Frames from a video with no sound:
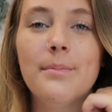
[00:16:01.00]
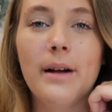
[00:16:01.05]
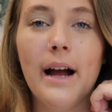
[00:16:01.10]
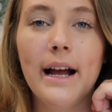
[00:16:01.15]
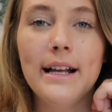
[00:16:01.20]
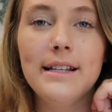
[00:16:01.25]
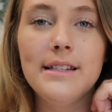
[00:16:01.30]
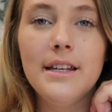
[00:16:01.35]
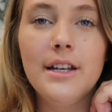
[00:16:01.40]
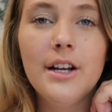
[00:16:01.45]

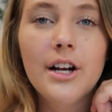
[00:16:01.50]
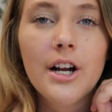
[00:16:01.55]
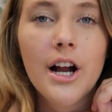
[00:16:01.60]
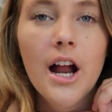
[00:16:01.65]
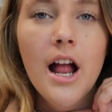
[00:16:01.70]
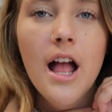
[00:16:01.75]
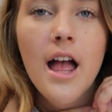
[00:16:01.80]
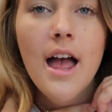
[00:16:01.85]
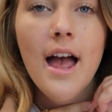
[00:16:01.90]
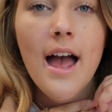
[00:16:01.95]

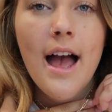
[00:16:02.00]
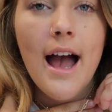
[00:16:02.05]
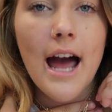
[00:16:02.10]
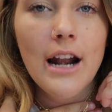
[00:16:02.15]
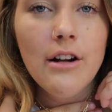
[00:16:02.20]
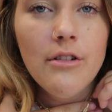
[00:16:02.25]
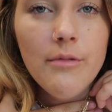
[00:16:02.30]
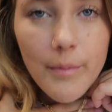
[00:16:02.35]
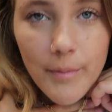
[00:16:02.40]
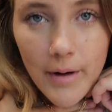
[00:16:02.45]
pricier. I
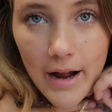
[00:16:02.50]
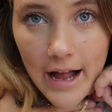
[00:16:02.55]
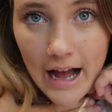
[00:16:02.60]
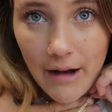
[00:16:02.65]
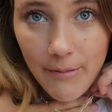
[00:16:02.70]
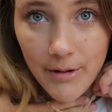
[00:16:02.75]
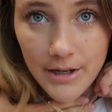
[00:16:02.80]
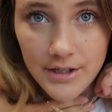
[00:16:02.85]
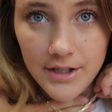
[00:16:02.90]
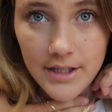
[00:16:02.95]
don't remember
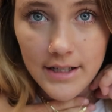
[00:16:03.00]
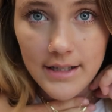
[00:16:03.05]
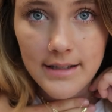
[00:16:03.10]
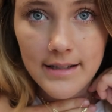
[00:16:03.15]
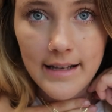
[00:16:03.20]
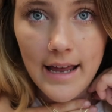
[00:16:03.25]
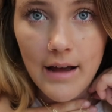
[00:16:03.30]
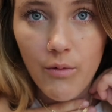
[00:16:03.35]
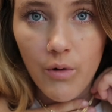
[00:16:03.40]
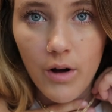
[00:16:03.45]
how much this
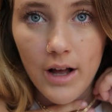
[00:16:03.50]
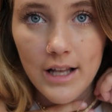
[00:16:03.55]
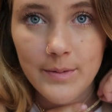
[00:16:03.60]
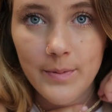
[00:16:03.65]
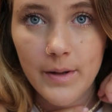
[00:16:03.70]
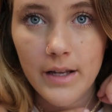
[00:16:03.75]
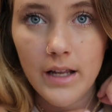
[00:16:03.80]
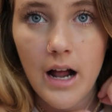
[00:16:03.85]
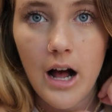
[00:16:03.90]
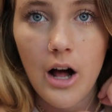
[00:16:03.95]
set was,
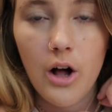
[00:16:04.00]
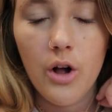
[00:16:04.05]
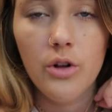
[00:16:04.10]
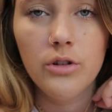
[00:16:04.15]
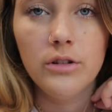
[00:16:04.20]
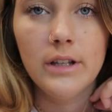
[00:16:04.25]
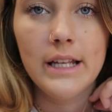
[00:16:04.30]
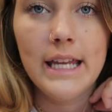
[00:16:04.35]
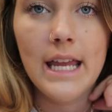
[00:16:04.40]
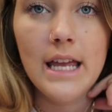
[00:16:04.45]
but
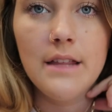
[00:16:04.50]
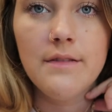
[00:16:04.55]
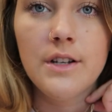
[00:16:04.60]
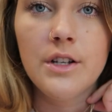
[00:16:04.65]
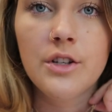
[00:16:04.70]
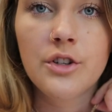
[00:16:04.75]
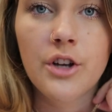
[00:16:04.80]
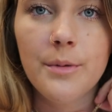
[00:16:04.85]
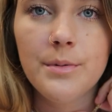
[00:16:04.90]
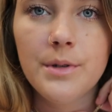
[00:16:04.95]
I'll link it in the
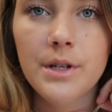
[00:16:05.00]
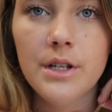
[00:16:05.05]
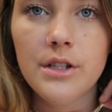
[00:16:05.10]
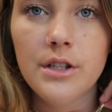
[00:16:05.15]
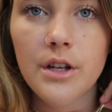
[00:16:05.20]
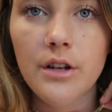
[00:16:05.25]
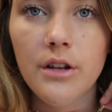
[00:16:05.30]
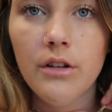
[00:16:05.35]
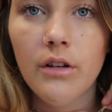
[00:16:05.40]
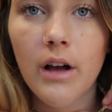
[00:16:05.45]
description
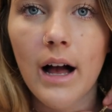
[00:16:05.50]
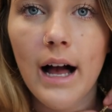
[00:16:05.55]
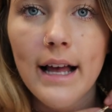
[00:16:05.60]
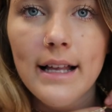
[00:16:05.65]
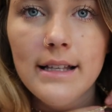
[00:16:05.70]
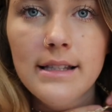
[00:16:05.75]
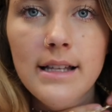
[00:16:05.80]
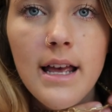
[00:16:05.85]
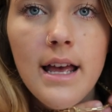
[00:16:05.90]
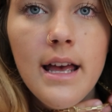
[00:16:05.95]
so you
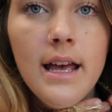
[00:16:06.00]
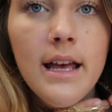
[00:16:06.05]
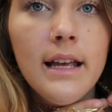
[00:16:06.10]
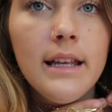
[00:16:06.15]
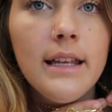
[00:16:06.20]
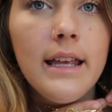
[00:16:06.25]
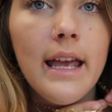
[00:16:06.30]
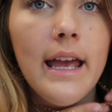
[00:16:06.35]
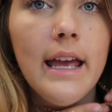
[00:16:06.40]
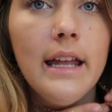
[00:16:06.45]
guys
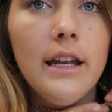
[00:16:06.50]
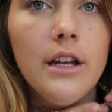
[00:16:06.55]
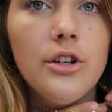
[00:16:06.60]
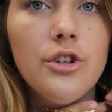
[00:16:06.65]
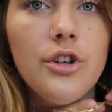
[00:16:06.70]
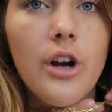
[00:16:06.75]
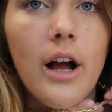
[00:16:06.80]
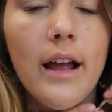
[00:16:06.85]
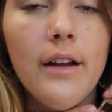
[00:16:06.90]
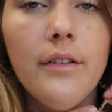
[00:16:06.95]
can
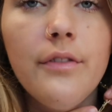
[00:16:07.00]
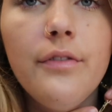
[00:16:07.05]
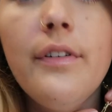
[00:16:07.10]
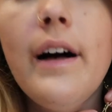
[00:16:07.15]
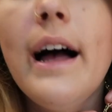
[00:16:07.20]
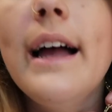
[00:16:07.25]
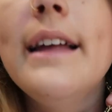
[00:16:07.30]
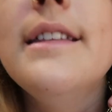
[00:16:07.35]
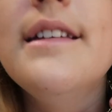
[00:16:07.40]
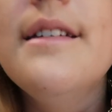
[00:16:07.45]
try and
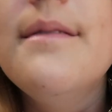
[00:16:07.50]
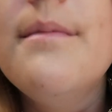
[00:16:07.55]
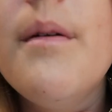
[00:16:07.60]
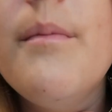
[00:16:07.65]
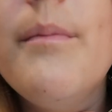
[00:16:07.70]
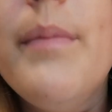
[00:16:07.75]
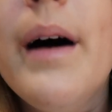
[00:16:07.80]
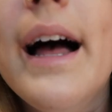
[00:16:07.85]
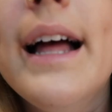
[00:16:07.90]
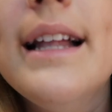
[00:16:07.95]
find
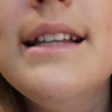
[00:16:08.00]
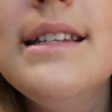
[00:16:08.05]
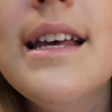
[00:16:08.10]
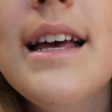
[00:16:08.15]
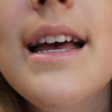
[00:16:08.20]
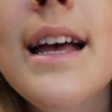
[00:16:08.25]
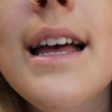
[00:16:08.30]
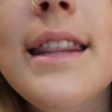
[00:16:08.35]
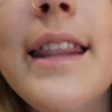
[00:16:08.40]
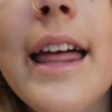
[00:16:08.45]
them. But
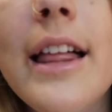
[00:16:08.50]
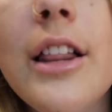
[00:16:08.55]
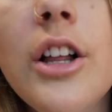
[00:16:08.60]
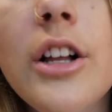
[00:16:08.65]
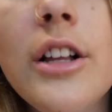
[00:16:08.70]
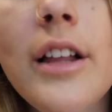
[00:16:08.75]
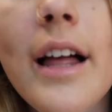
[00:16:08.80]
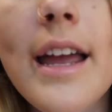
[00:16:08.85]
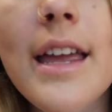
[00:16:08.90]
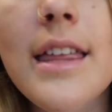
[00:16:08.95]
they
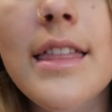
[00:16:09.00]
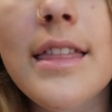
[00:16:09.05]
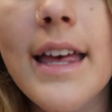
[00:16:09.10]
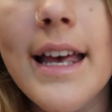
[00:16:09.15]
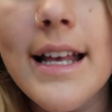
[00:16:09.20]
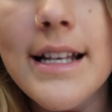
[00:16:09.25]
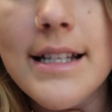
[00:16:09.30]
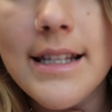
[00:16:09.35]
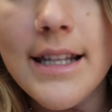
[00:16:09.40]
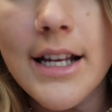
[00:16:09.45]
look like this.
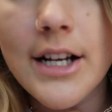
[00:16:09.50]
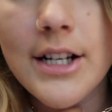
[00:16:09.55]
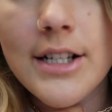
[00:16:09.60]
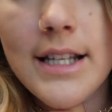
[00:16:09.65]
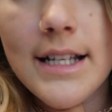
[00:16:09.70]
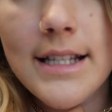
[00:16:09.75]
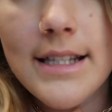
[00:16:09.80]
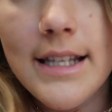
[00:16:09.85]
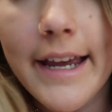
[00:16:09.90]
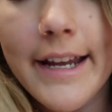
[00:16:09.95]
There's
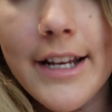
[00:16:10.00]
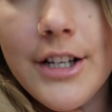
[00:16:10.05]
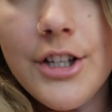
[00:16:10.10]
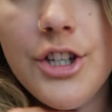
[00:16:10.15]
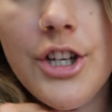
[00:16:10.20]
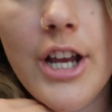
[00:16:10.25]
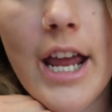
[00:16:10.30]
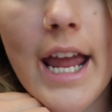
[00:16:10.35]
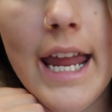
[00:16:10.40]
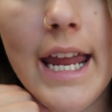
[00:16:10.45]
this like
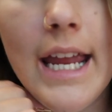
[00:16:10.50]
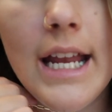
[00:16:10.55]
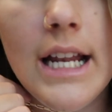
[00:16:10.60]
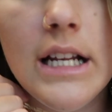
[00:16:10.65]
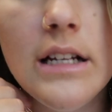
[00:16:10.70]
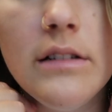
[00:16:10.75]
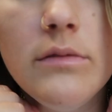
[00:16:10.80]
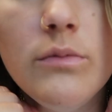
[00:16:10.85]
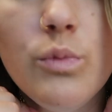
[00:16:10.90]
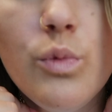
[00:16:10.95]

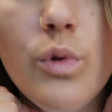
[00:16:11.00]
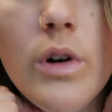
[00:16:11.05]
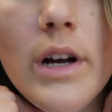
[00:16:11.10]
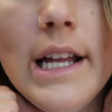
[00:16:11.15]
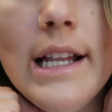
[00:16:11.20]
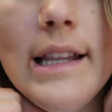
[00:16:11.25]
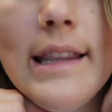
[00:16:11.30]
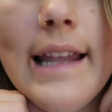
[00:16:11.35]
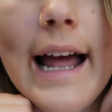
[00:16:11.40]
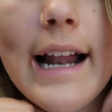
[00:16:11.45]
chain
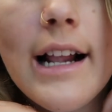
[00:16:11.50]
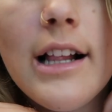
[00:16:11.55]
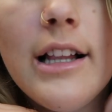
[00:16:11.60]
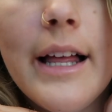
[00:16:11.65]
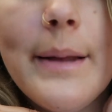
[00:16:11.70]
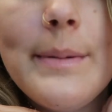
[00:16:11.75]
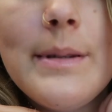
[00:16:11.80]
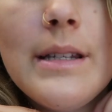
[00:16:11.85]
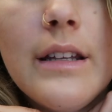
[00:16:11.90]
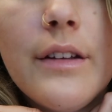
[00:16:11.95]
one that
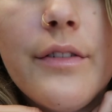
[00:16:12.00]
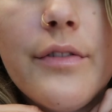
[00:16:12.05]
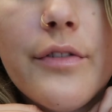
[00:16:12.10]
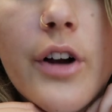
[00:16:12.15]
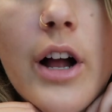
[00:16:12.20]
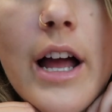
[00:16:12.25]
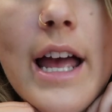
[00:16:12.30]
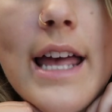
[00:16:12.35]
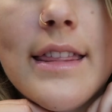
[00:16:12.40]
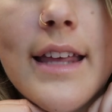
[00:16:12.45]
clips in the
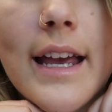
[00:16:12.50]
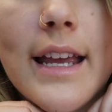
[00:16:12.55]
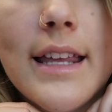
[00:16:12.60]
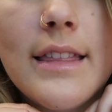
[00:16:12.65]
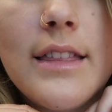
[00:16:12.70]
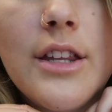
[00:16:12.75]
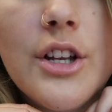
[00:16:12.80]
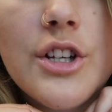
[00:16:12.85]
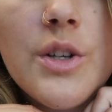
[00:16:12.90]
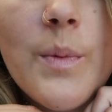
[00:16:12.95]
front and like
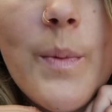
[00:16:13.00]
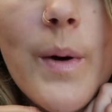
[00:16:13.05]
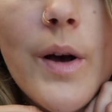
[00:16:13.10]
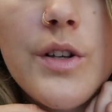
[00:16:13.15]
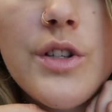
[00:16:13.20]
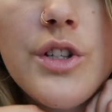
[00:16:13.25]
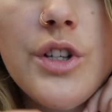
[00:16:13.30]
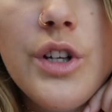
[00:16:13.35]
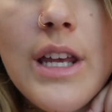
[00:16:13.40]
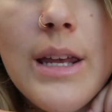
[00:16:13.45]
you're
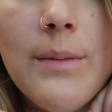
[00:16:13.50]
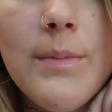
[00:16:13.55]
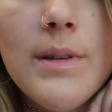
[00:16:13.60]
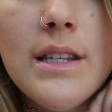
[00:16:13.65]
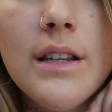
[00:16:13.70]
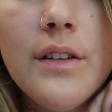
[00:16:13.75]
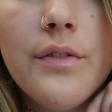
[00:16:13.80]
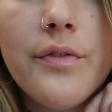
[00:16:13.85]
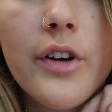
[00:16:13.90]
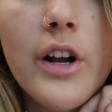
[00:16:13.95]
supposed to keep this
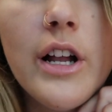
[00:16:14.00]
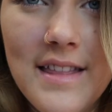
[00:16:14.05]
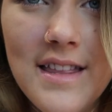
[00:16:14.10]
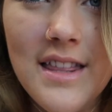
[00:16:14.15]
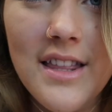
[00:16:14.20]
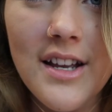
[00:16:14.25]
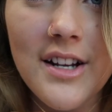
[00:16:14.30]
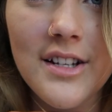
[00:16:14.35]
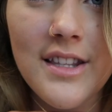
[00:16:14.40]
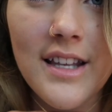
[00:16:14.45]
in the front. And
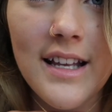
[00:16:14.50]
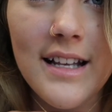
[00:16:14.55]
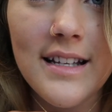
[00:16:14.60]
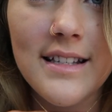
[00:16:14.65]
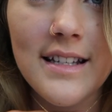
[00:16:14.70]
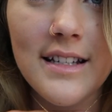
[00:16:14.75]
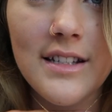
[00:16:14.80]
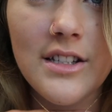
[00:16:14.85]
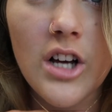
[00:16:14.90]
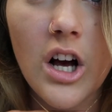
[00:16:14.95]
then there's
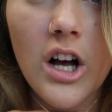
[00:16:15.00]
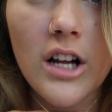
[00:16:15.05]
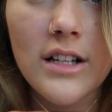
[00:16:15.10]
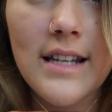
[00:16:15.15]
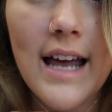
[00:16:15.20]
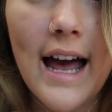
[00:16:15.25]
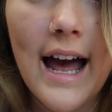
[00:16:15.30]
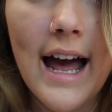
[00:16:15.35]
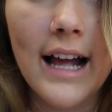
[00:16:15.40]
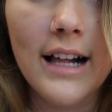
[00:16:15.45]
this dog
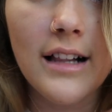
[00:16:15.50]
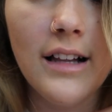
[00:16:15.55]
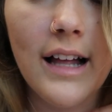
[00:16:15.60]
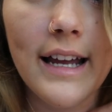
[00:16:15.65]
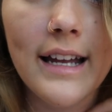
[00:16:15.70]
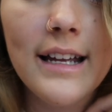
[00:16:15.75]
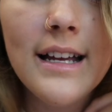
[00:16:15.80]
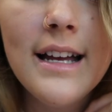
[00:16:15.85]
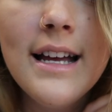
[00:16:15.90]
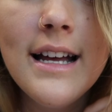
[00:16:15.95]
tag like